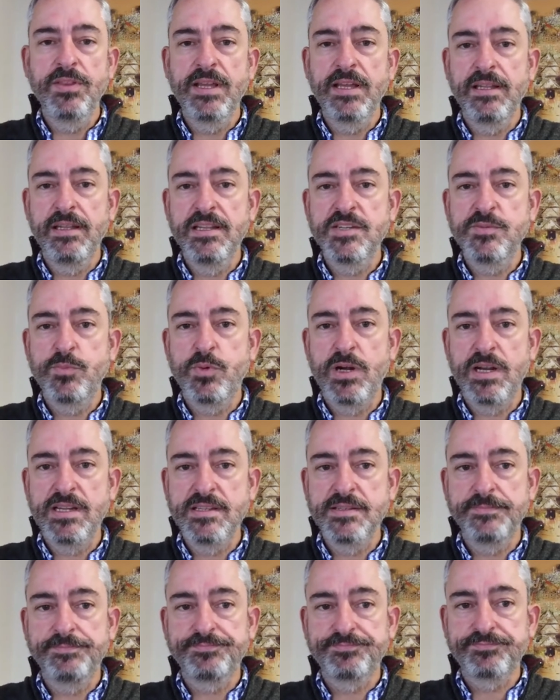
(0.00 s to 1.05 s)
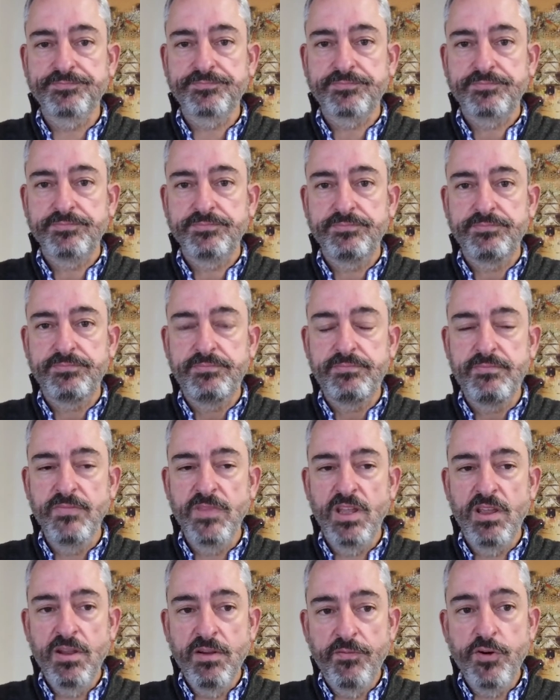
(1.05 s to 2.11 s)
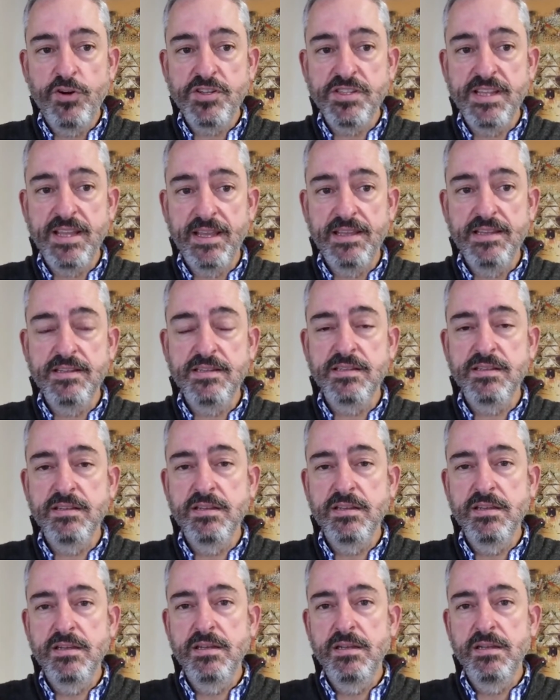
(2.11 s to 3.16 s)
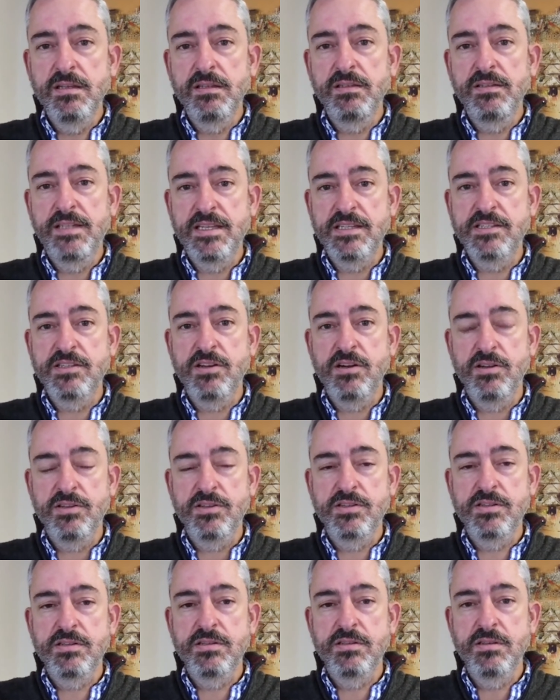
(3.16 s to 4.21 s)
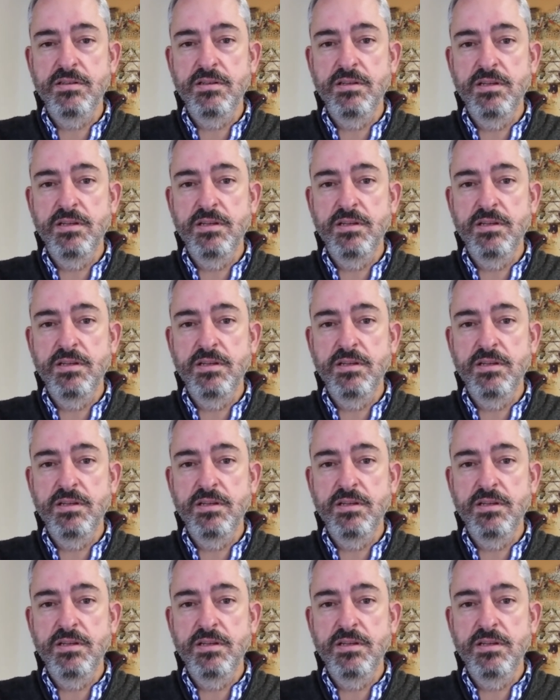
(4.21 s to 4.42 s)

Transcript: that list price. First thing is discounts.